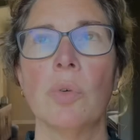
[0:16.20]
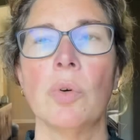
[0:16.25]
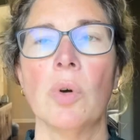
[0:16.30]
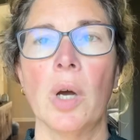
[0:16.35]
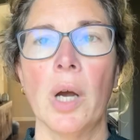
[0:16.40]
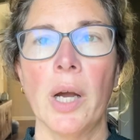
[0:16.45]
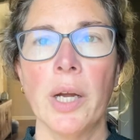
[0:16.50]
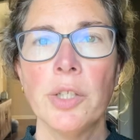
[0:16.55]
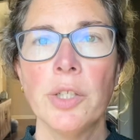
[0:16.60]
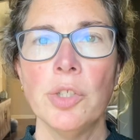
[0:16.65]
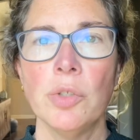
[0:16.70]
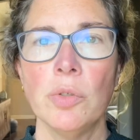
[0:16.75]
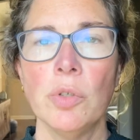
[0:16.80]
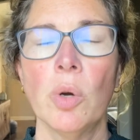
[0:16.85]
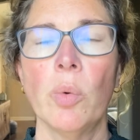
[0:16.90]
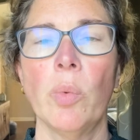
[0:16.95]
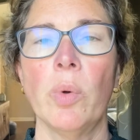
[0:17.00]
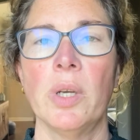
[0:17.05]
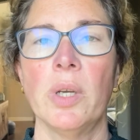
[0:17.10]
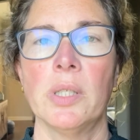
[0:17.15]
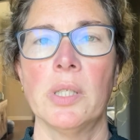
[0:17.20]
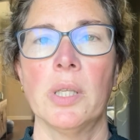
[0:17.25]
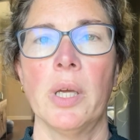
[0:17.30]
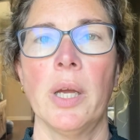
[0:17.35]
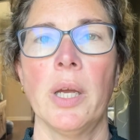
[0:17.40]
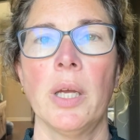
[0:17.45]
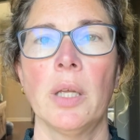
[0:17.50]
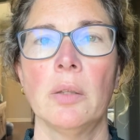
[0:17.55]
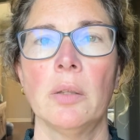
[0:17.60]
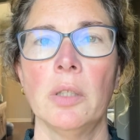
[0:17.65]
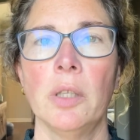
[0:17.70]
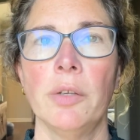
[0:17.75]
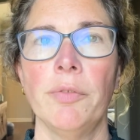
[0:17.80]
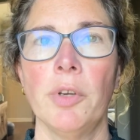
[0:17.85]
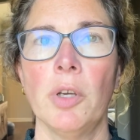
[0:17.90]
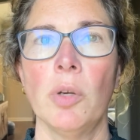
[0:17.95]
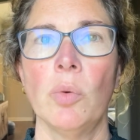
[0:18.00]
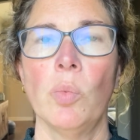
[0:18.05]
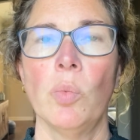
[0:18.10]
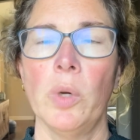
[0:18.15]
I do know what it's like
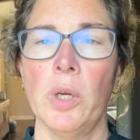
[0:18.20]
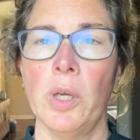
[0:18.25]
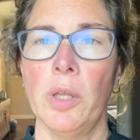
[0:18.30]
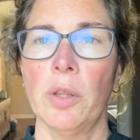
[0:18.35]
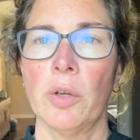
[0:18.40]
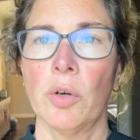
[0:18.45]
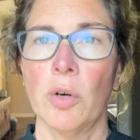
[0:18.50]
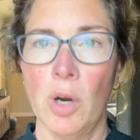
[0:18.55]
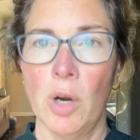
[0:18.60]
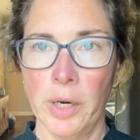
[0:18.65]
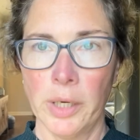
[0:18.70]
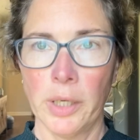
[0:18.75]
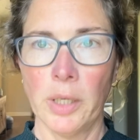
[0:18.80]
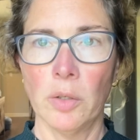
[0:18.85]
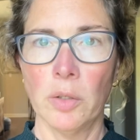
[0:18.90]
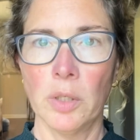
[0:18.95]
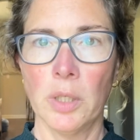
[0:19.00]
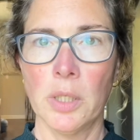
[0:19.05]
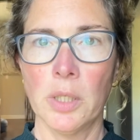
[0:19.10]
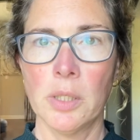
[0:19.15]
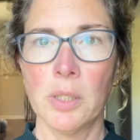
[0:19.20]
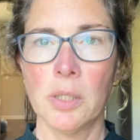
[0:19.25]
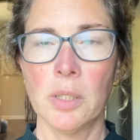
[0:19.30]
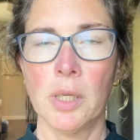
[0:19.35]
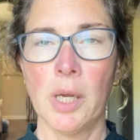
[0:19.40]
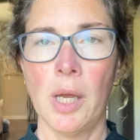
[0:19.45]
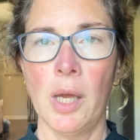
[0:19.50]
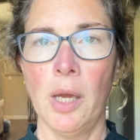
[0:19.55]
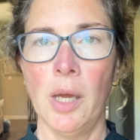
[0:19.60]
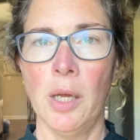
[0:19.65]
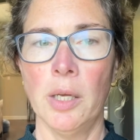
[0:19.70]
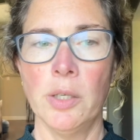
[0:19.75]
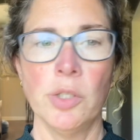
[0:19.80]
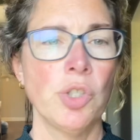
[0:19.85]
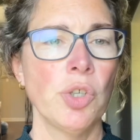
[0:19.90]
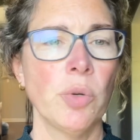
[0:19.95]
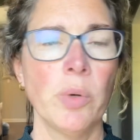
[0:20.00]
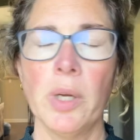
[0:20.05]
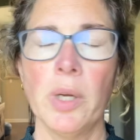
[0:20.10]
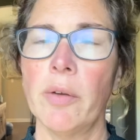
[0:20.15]
living with chronic illness and
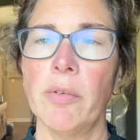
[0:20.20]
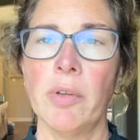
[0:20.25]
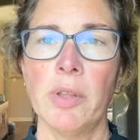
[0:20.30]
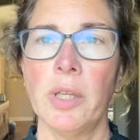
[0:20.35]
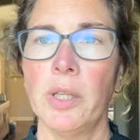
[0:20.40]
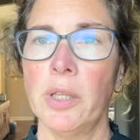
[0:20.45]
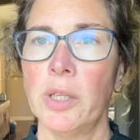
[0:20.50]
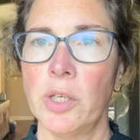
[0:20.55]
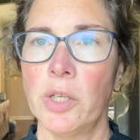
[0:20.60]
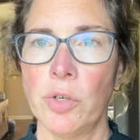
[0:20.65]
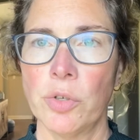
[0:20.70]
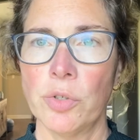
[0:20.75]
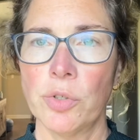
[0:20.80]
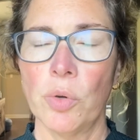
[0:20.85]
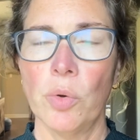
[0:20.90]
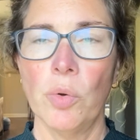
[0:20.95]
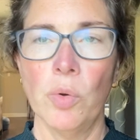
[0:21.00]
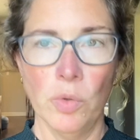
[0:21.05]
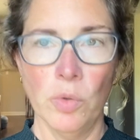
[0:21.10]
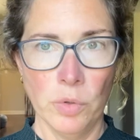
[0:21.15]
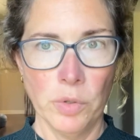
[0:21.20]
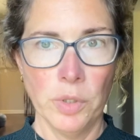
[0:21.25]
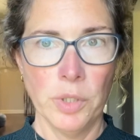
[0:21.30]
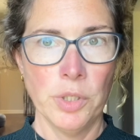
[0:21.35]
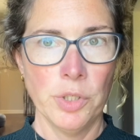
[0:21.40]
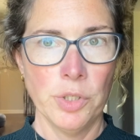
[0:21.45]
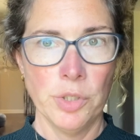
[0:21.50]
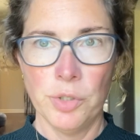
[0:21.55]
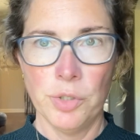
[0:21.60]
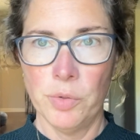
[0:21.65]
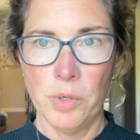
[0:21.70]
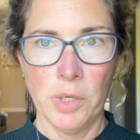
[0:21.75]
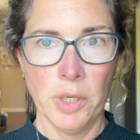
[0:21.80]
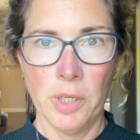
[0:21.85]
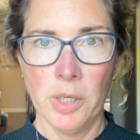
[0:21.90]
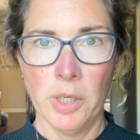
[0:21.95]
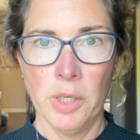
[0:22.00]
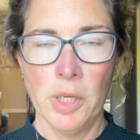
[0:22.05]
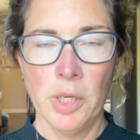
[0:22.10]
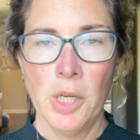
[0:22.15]
doing everything that you're told and doing
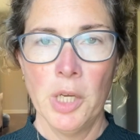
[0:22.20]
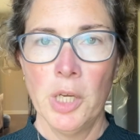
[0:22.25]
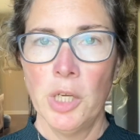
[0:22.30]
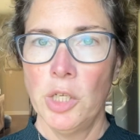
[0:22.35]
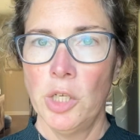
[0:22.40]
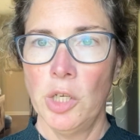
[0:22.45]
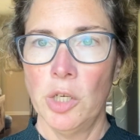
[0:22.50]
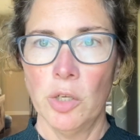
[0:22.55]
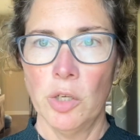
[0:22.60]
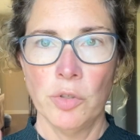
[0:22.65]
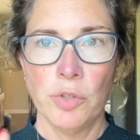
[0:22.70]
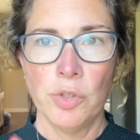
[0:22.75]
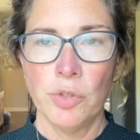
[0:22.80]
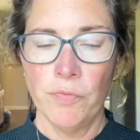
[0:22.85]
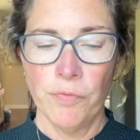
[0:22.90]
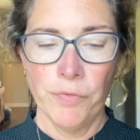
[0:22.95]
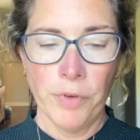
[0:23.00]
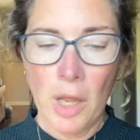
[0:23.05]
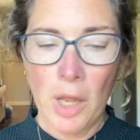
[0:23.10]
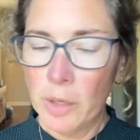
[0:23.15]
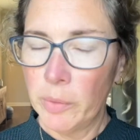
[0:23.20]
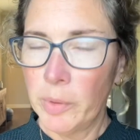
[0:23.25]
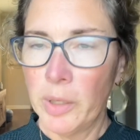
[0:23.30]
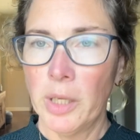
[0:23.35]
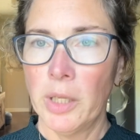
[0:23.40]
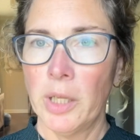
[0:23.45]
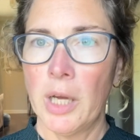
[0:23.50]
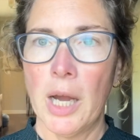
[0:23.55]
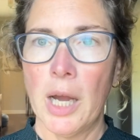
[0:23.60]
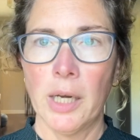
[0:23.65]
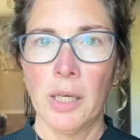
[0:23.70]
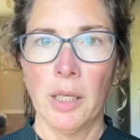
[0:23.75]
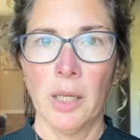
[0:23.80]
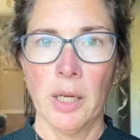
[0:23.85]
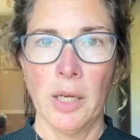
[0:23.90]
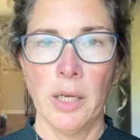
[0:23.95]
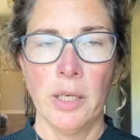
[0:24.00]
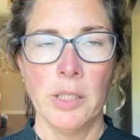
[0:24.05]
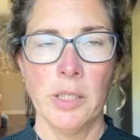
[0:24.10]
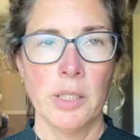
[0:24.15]
it, following
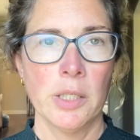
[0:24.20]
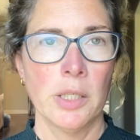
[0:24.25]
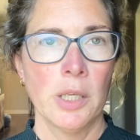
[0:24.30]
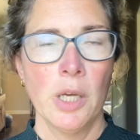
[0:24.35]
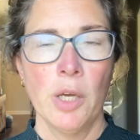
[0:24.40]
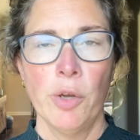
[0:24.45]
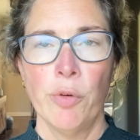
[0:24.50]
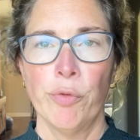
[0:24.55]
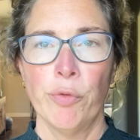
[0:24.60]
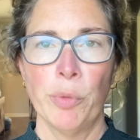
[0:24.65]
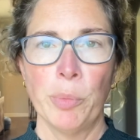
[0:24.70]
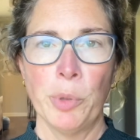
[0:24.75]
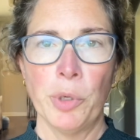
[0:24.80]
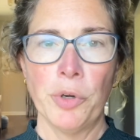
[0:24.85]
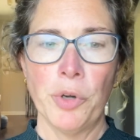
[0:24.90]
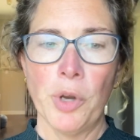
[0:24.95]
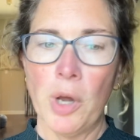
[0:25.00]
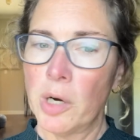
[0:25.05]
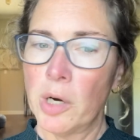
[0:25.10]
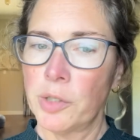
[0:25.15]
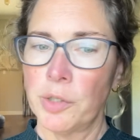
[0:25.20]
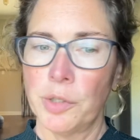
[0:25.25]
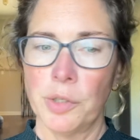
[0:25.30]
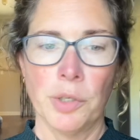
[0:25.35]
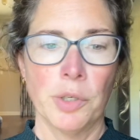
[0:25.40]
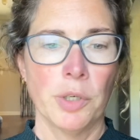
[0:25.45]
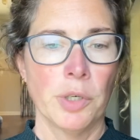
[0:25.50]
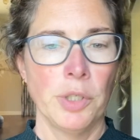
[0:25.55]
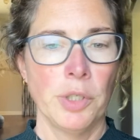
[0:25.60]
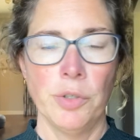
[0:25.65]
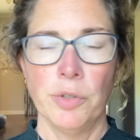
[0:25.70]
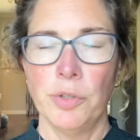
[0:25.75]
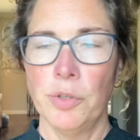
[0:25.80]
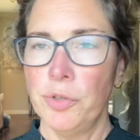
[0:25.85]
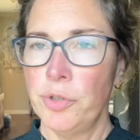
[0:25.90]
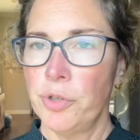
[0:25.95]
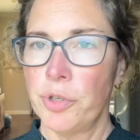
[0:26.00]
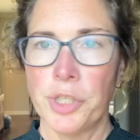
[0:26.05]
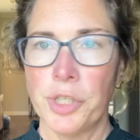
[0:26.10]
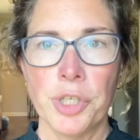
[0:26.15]
guidelines from your doctor and your
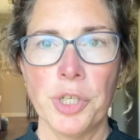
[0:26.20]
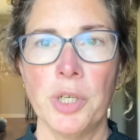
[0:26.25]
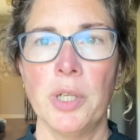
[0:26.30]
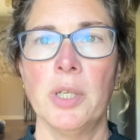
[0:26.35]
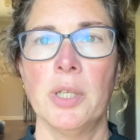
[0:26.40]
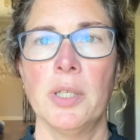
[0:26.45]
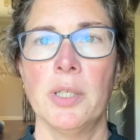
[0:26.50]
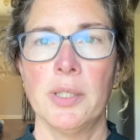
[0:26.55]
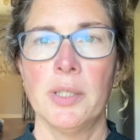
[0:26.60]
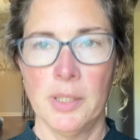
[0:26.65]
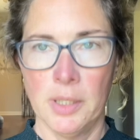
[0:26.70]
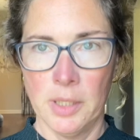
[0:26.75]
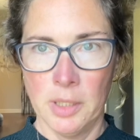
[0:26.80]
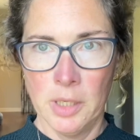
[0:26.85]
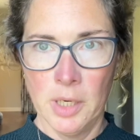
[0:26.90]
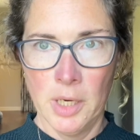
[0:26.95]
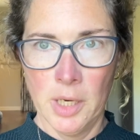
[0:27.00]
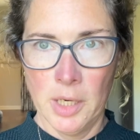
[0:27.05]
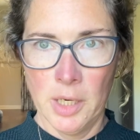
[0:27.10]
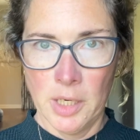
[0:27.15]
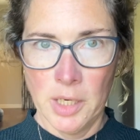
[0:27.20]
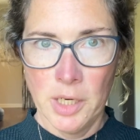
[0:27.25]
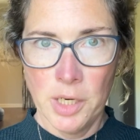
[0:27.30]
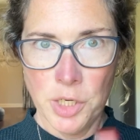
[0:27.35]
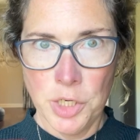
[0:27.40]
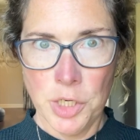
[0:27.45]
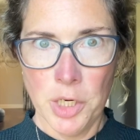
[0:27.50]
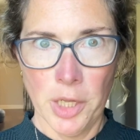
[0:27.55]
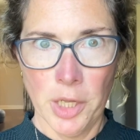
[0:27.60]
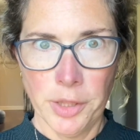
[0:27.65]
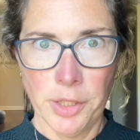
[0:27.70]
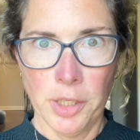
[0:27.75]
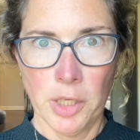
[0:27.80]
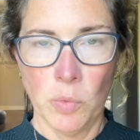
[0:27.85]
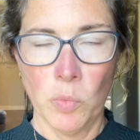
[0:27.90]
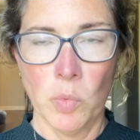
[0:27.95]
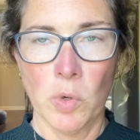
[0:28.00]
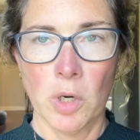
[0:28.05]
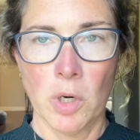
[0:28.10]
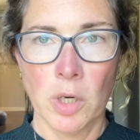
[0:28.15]
nutritionist, and nothing
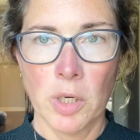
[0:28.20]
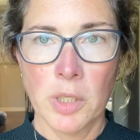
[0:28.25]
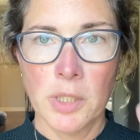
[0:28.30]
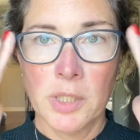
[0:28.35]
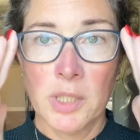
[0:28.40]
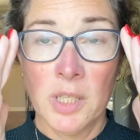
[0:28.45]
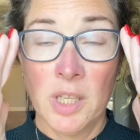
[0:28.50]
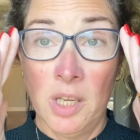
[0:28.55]
works.